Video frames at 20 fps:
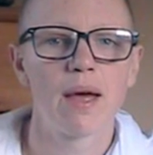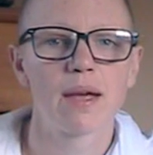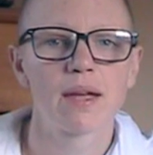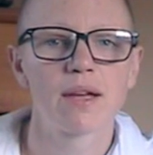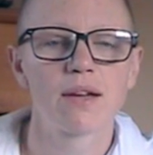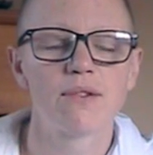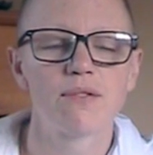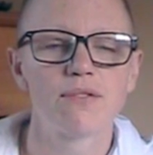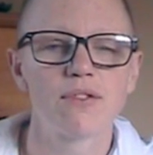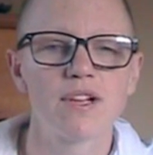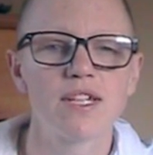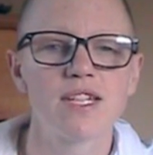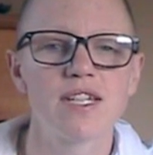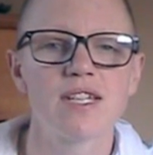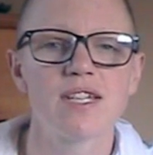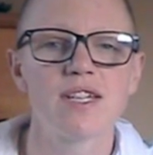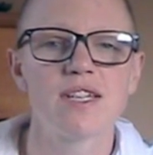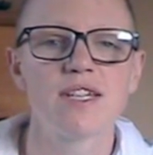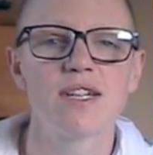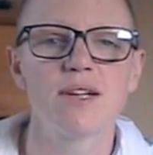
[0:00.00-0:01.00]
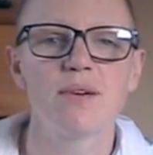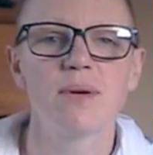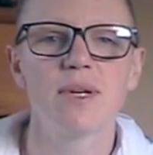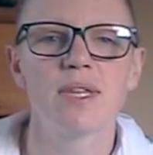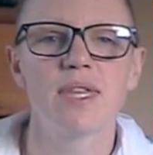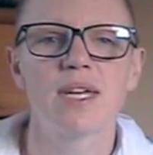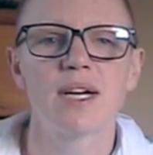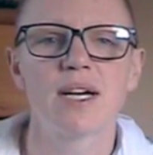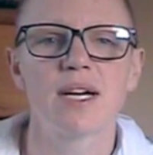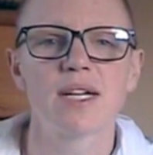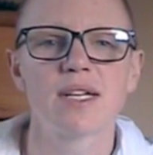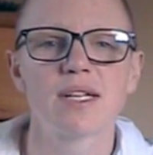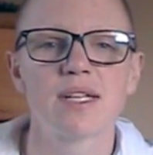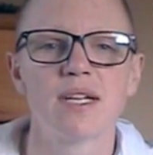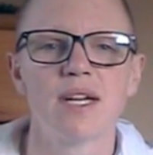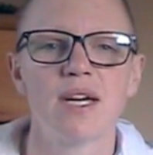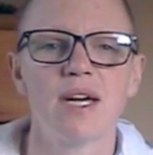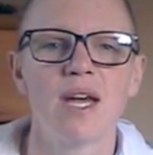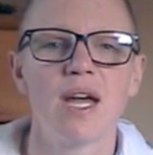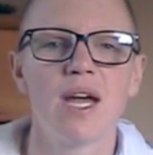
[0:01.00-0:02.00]
confronting to deal with that.
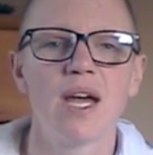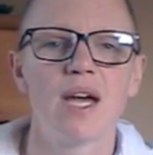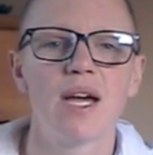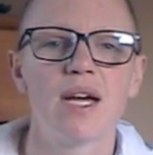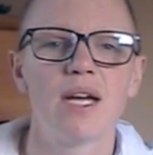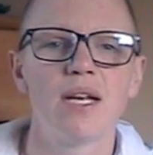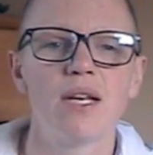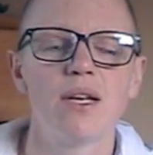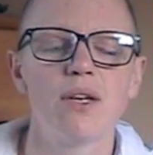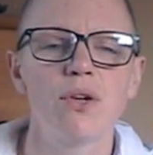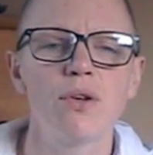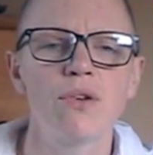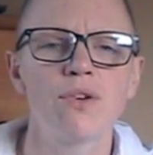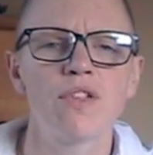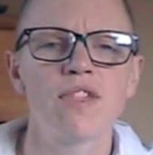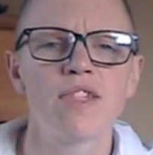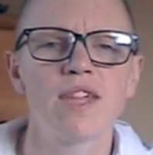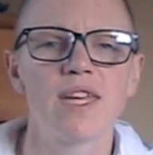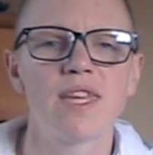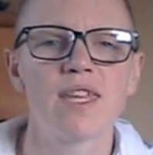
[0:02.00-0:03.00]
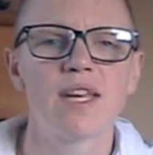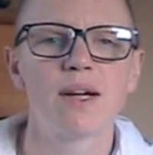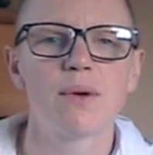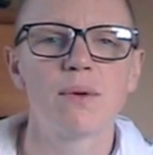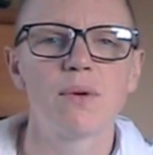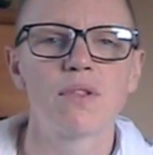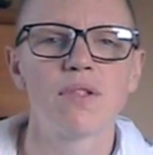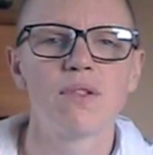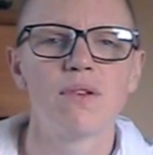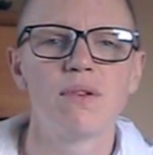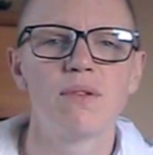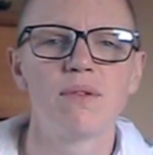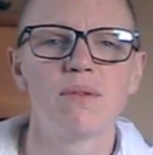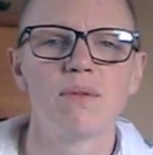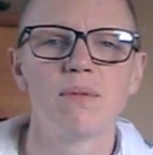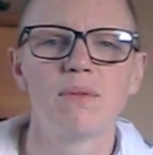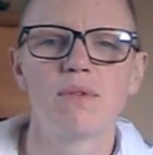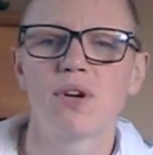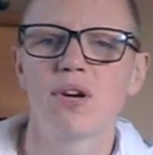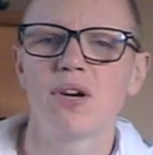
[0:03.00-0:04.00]
And not to say that I wasn't
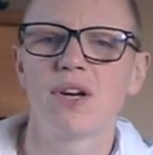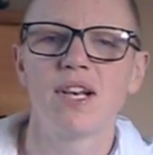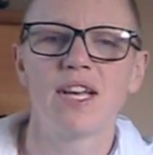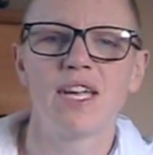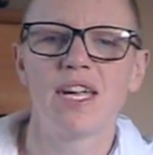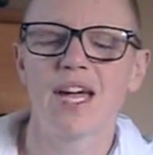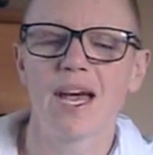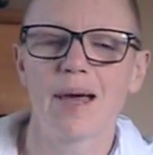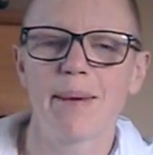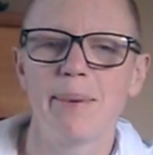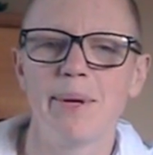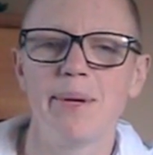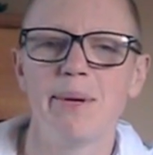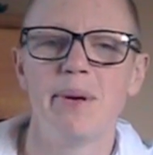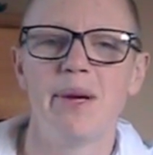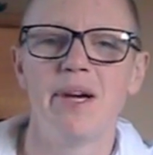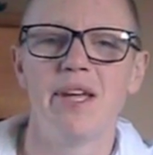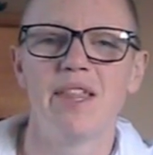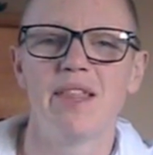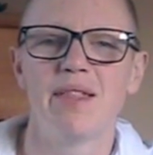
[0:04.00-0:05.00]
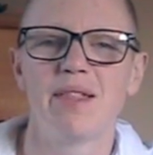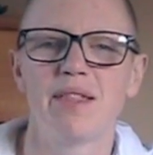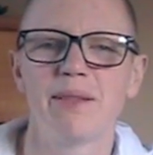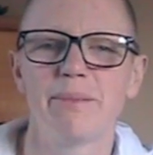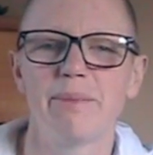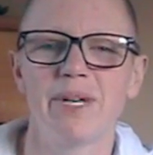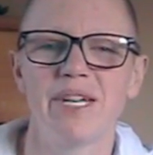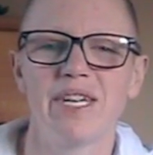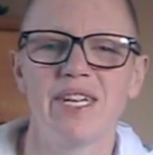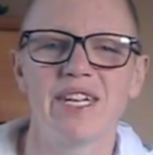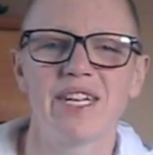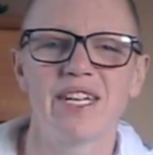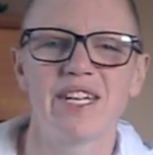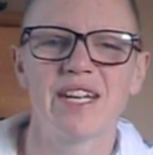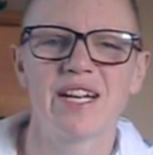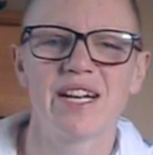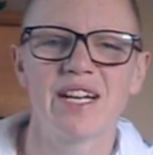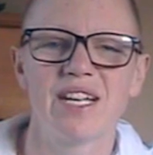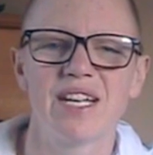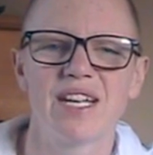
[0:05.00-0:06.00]
totally happy with being a
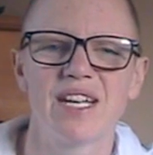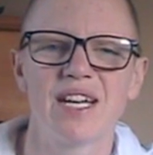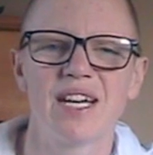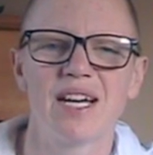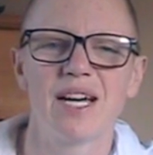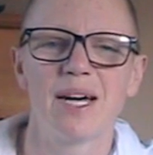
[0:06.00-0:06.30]
nun.